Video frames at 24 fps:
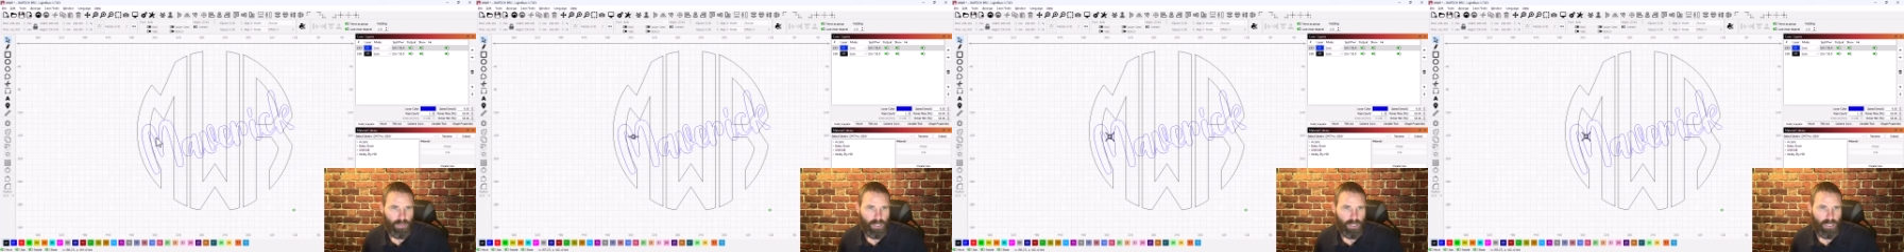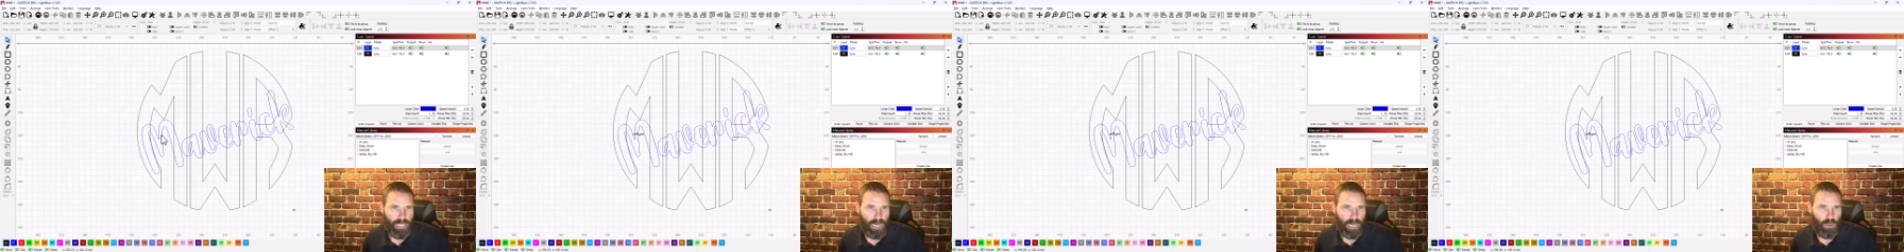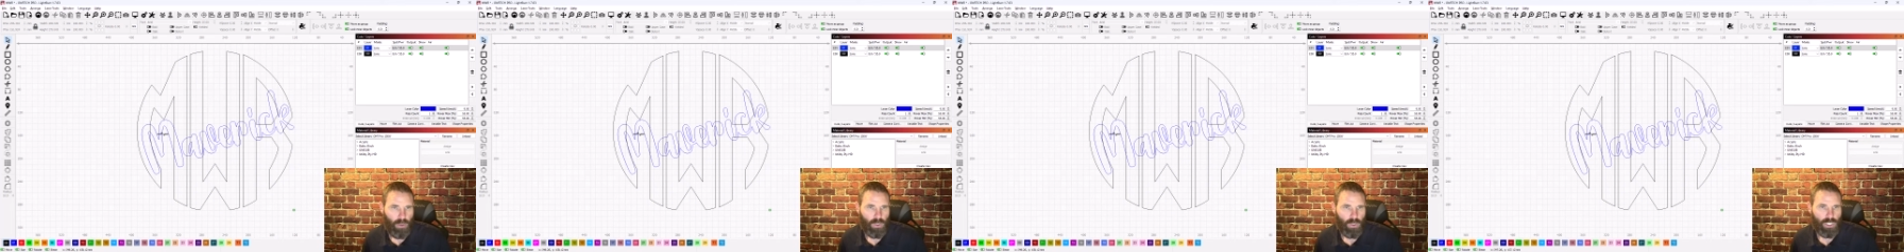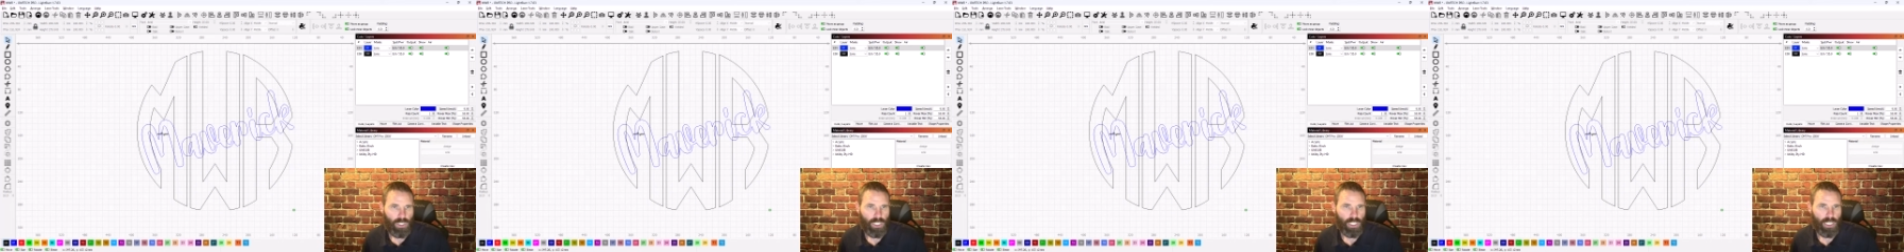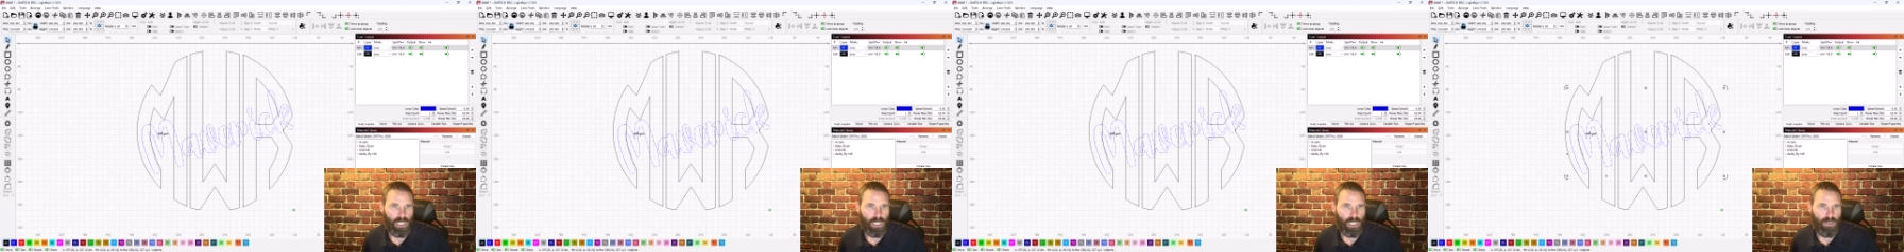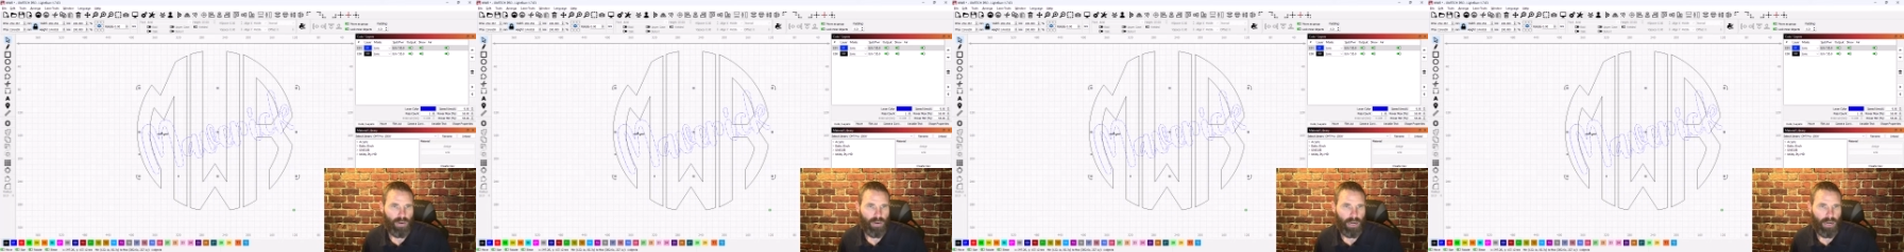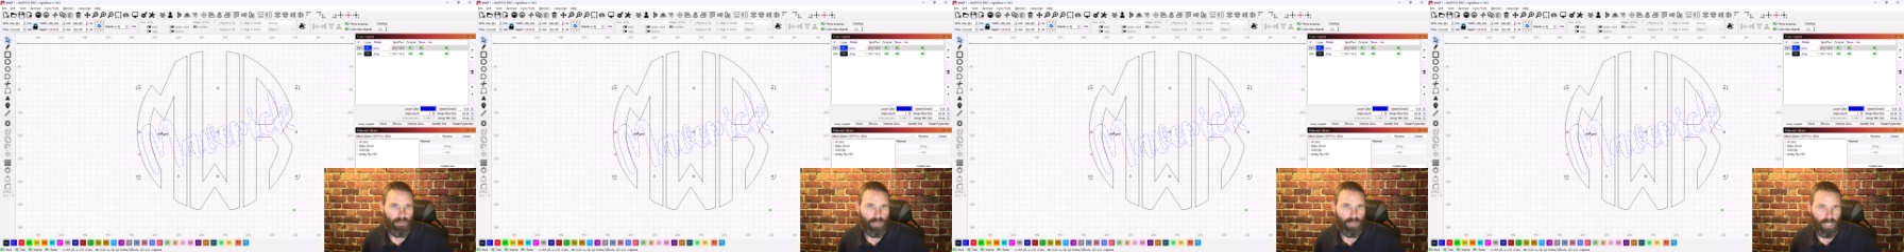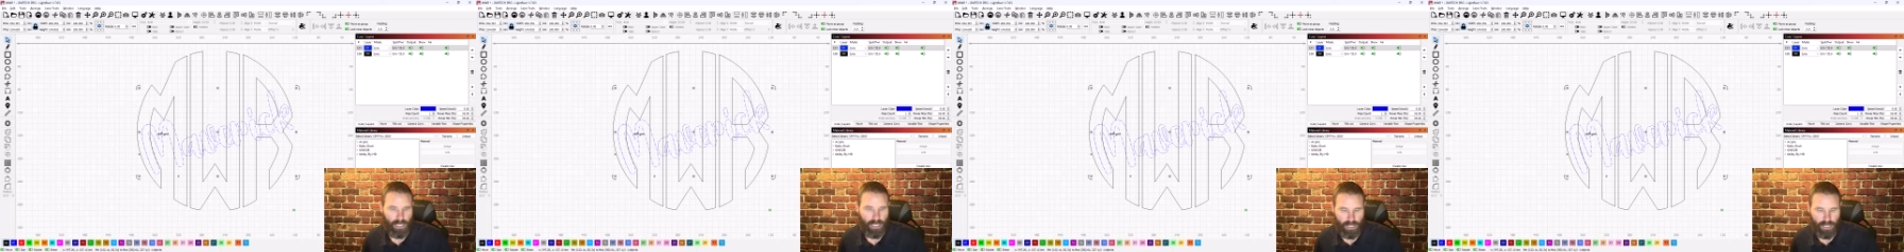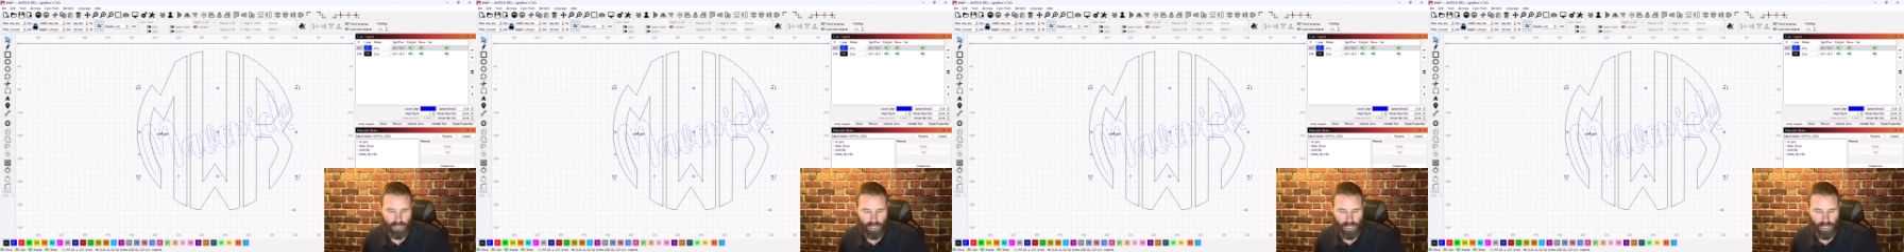Now we're just gonna grab
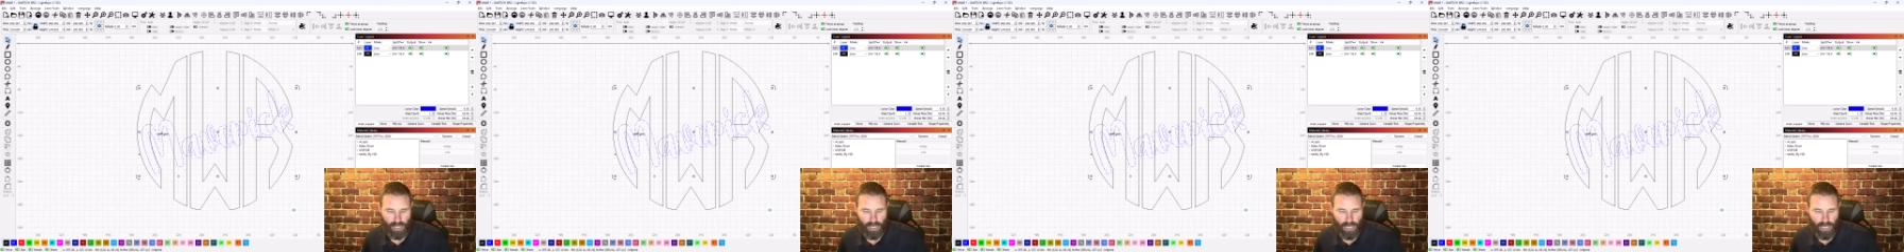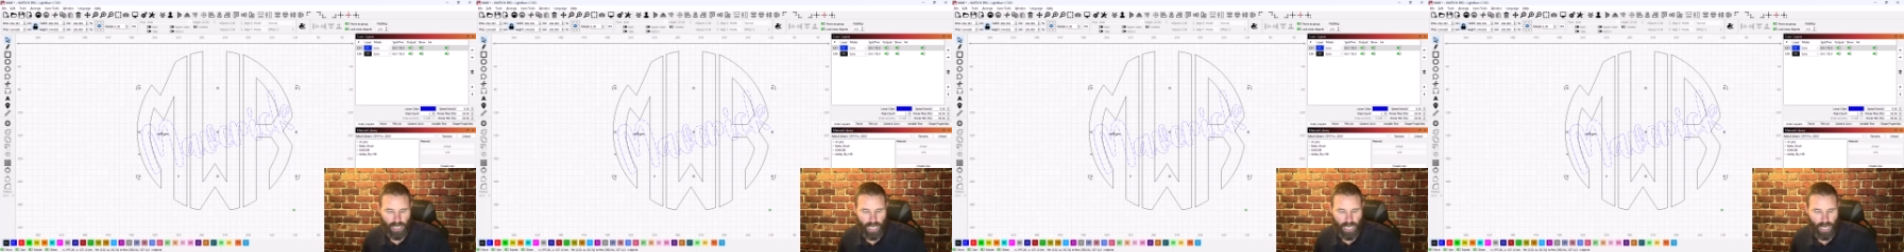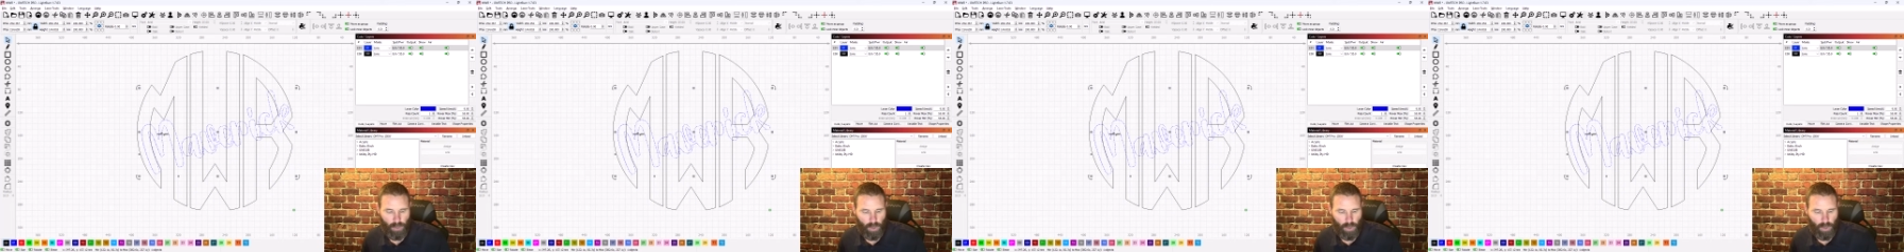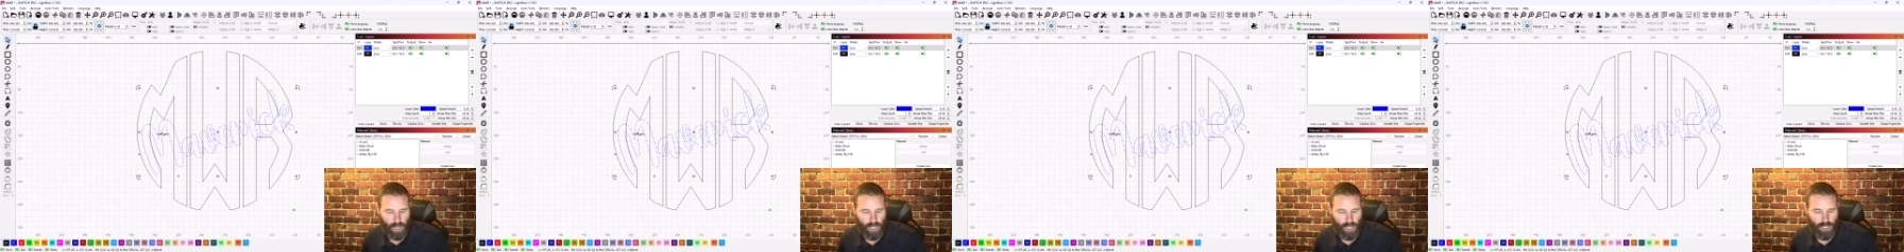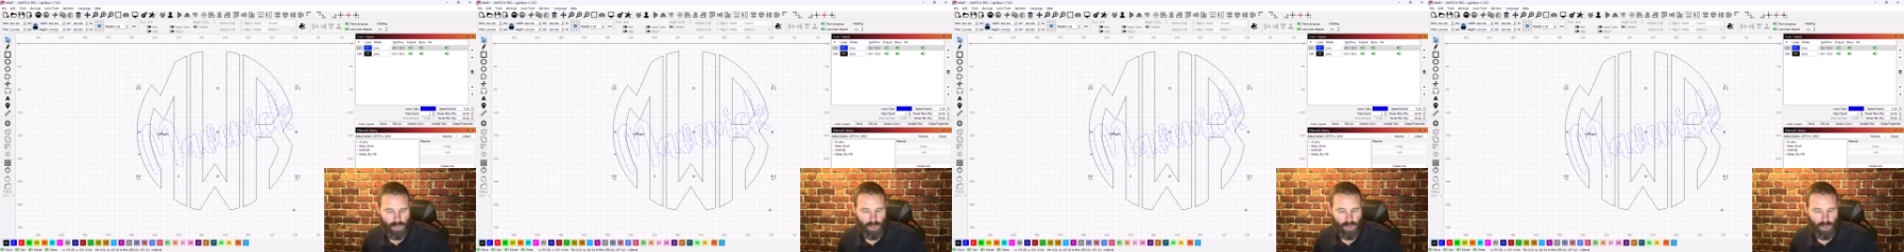this, and we're gonna